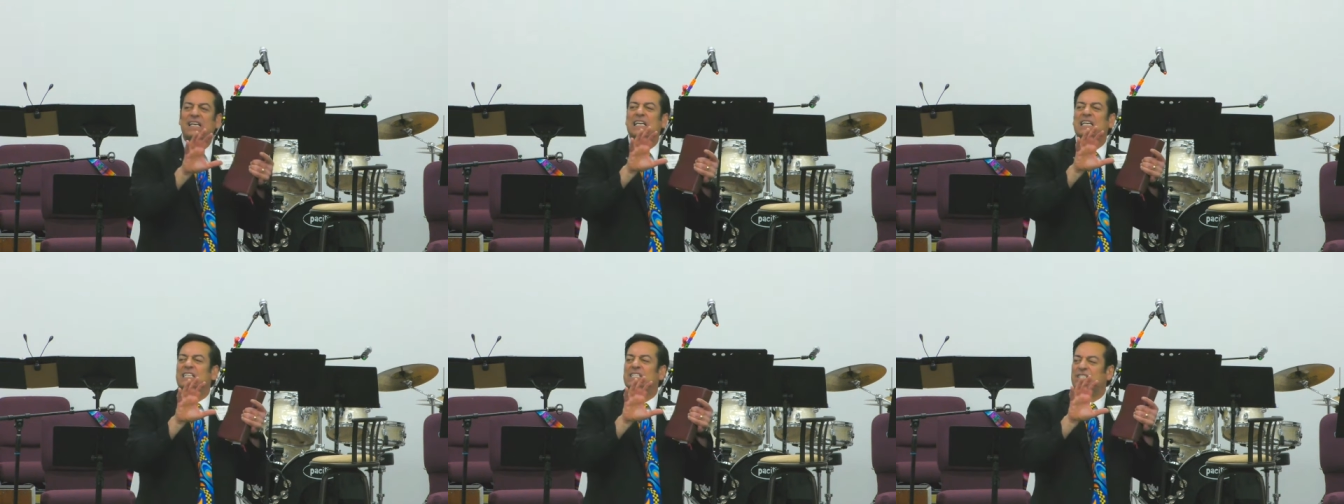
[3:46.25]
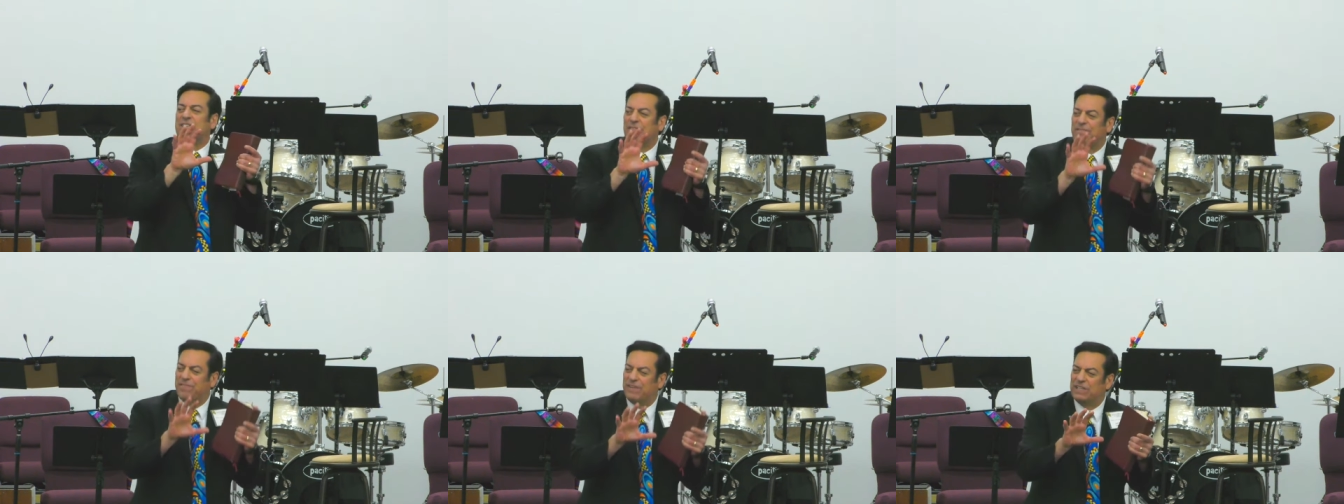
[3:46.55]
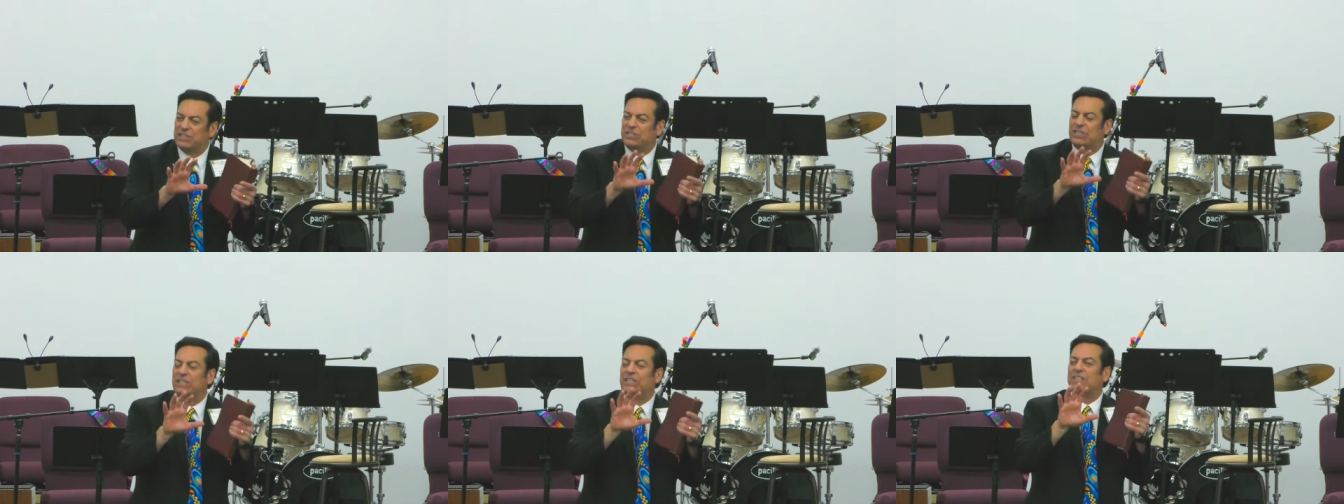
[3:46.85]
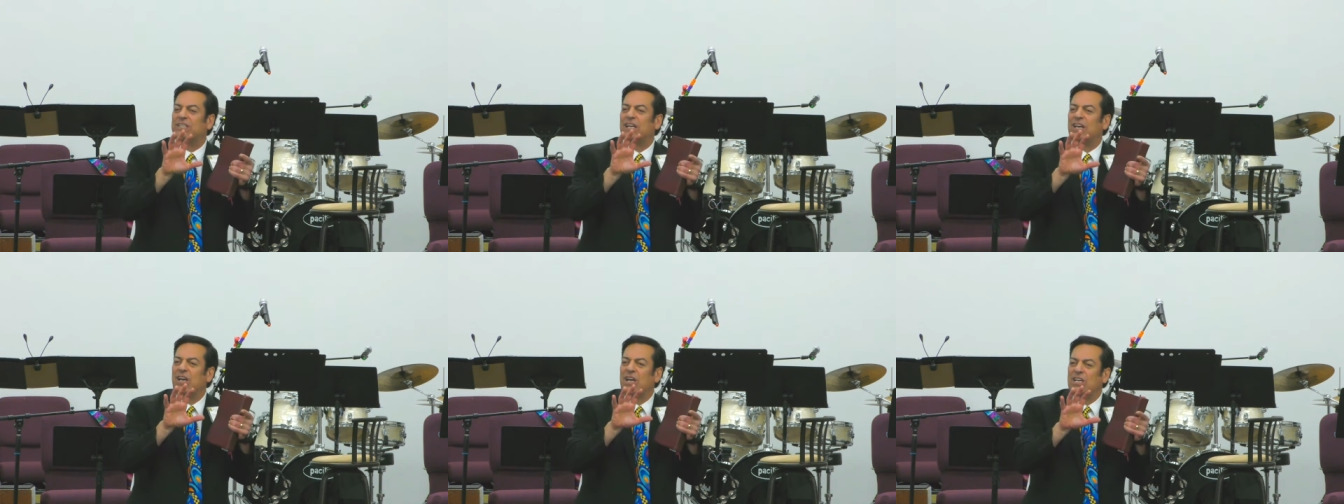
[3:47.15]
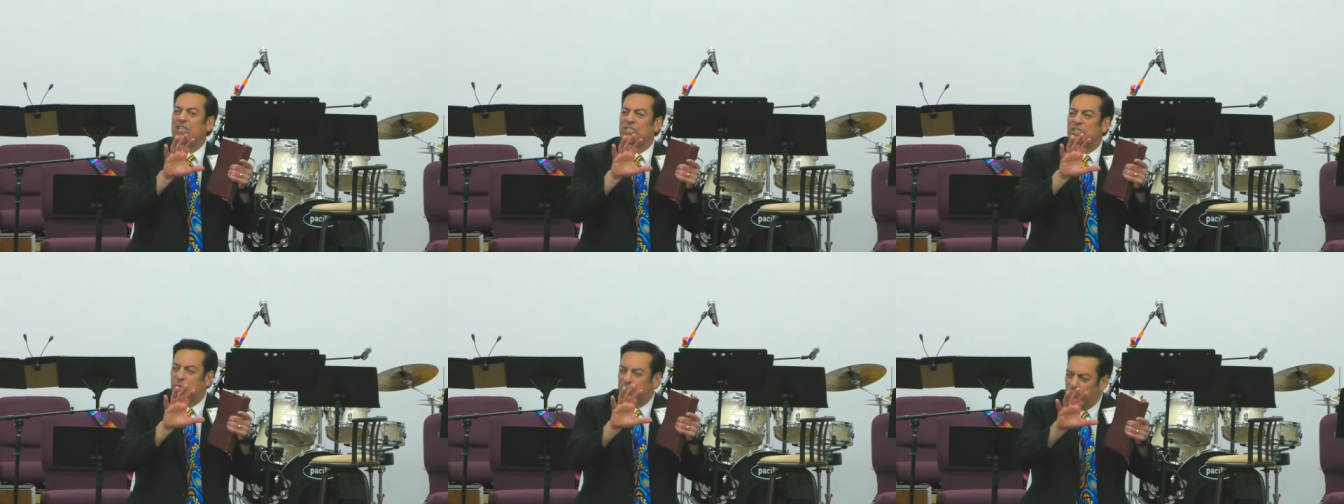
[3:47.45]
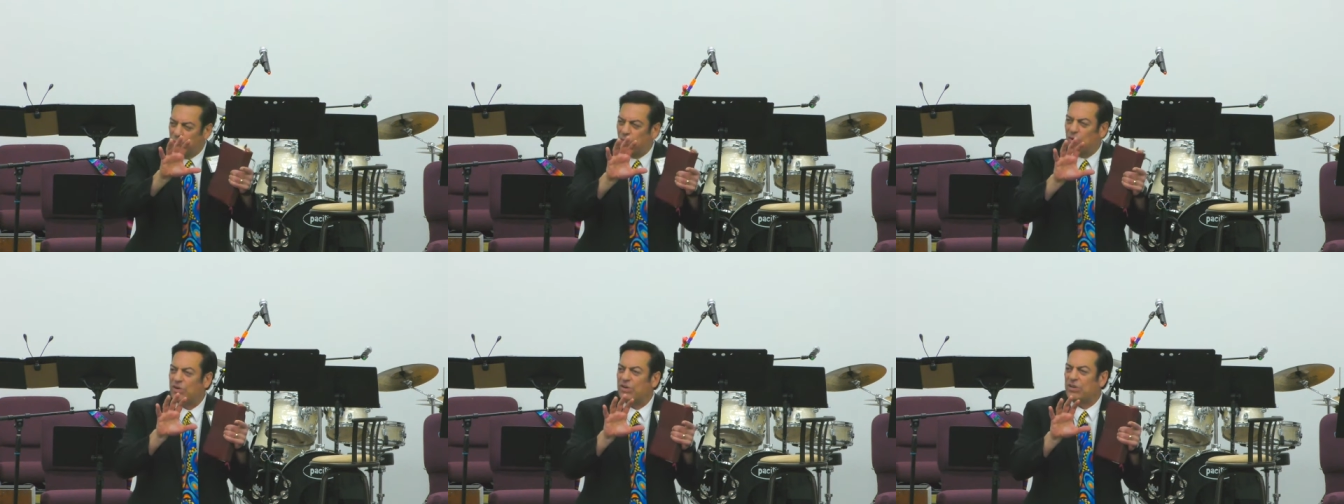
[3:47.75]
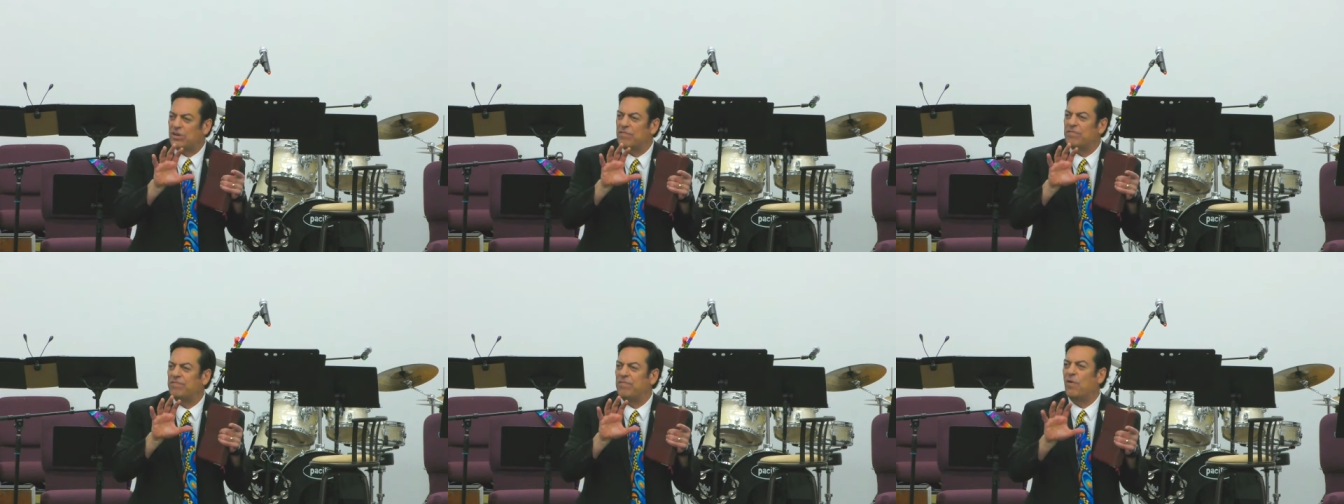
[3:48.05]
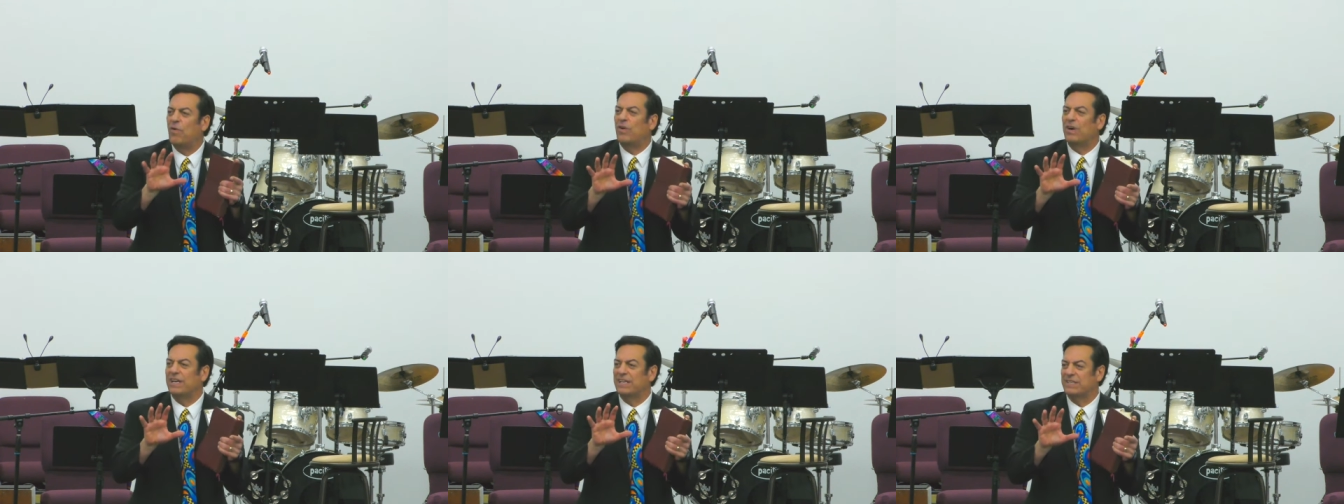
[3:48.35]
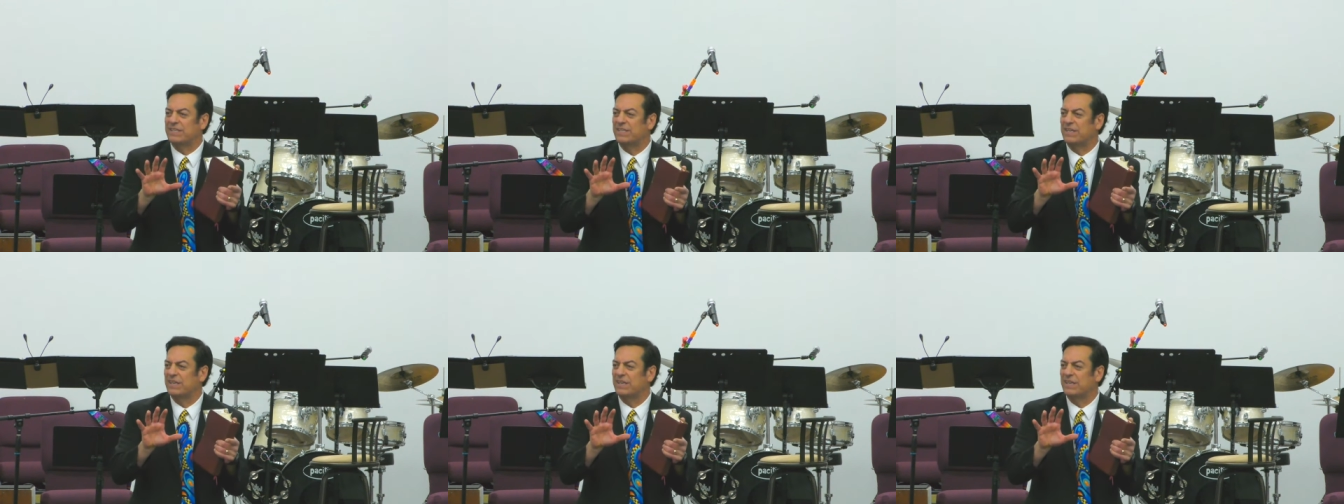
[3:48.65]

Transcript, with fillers: sufficient support for it?